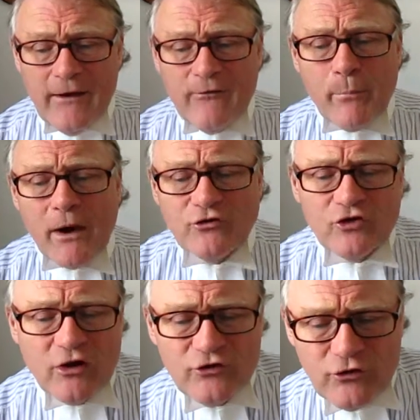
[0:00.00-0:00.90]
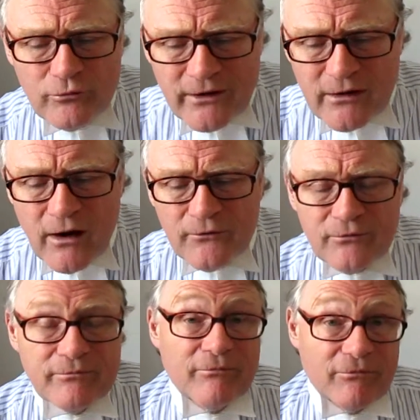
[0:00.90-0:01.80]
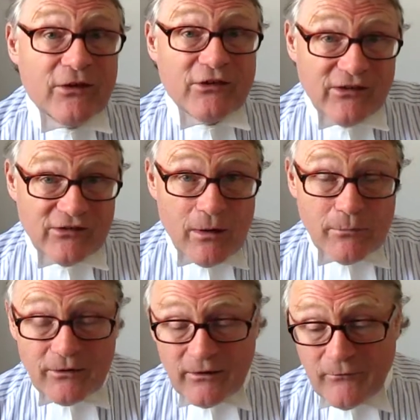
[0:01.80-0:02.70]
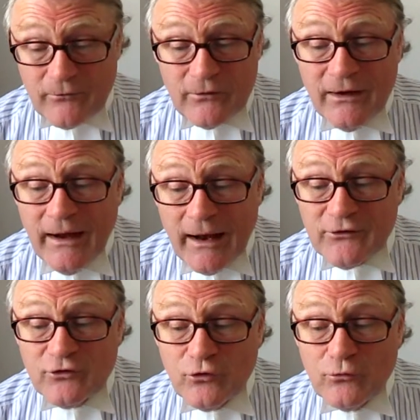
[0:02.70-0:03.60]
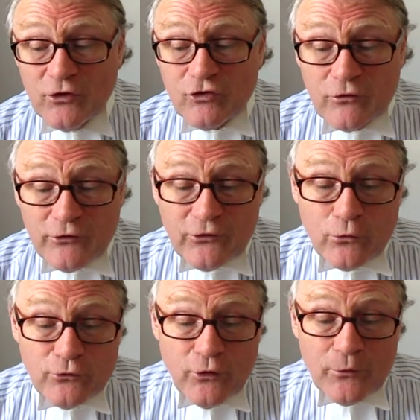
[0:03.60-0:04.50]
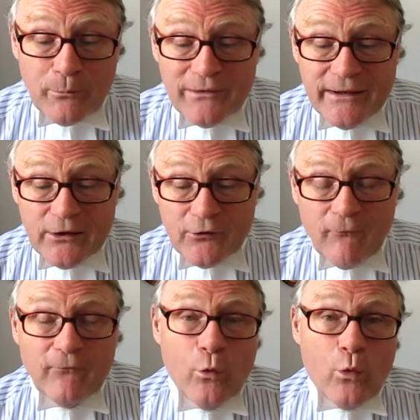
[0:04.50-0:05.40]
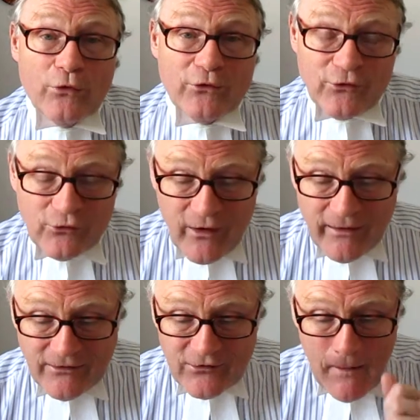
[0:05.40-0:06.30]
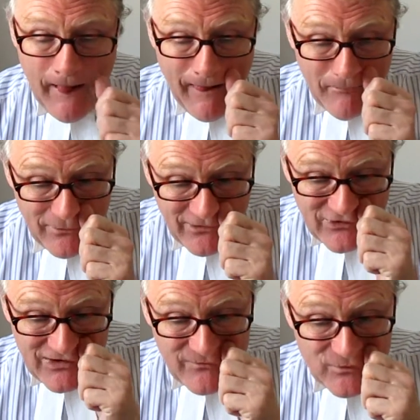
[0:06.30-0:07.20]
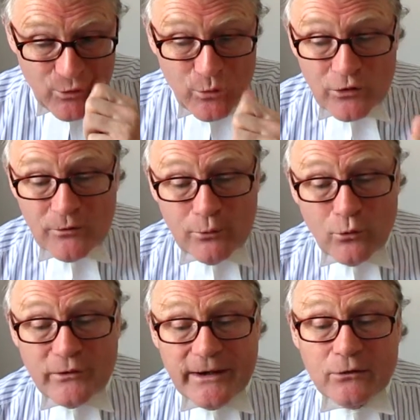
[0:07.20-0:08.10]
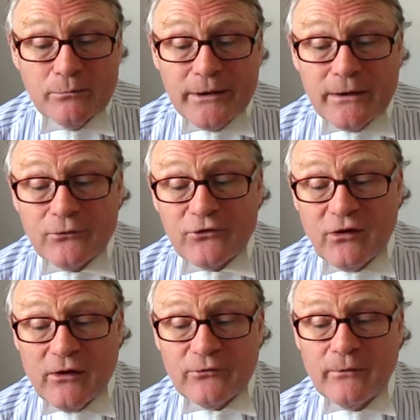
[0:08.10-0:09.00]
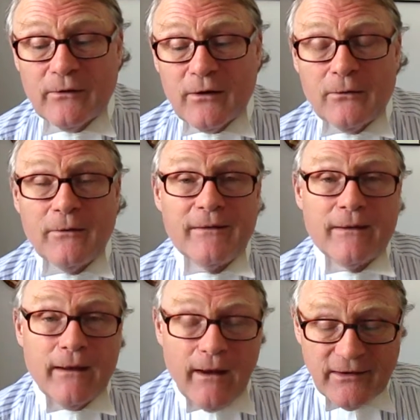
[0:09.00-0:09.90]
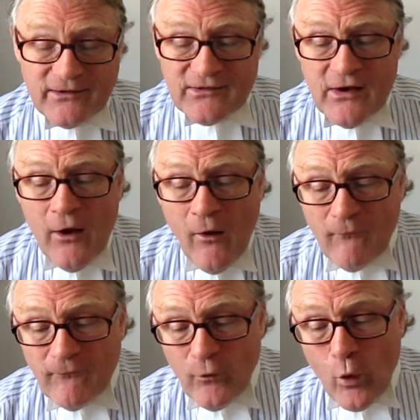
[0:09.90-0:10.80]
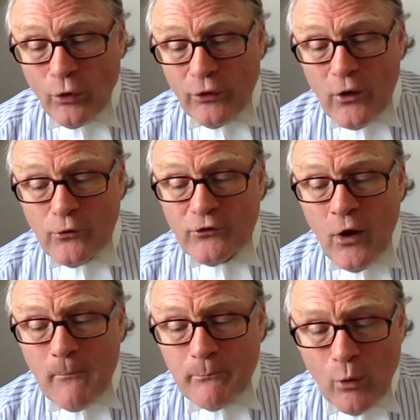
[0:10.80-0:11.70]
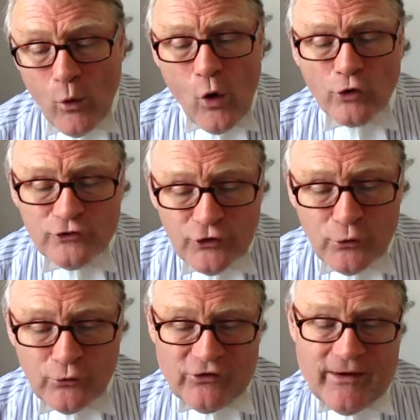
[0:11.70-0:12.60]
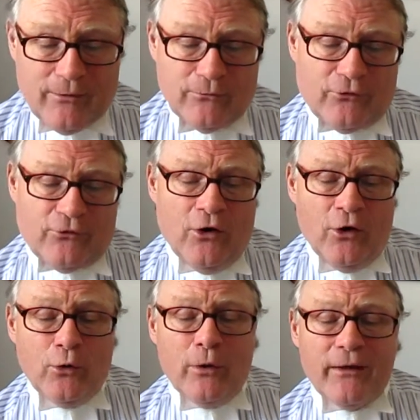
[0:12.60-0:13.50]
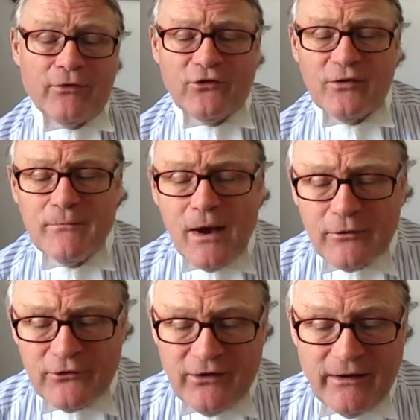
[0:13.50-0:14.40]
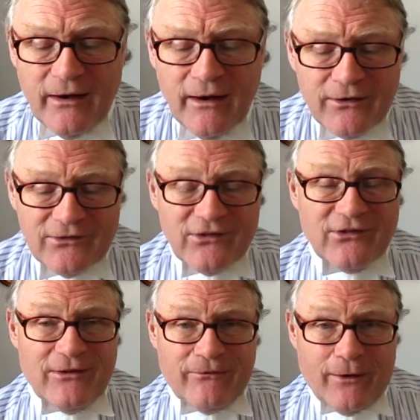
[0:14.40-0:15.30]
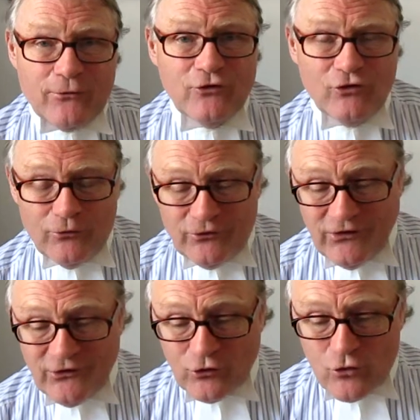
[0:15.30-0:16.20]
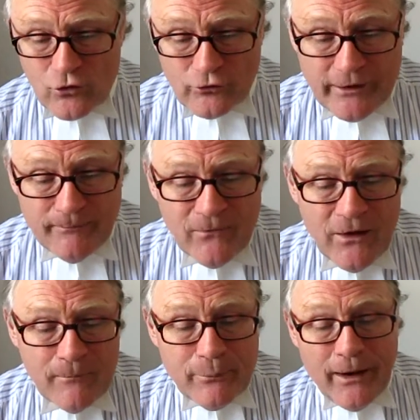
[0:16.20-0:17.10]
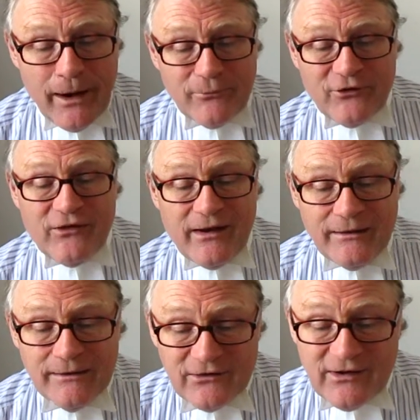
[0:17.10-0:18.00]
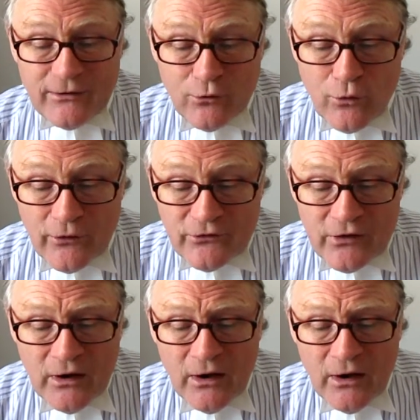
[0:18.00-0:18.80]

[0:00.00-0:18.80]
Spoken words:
if by chance you regard this example I've given as a judicial assault on the beleaguered Fourth Estate, pity, if you will, the poor legal beagles tasked with arguing the case for those poor news hounds who had the temerity to sniff out a juicy story. Perhaps, say, said lawyers,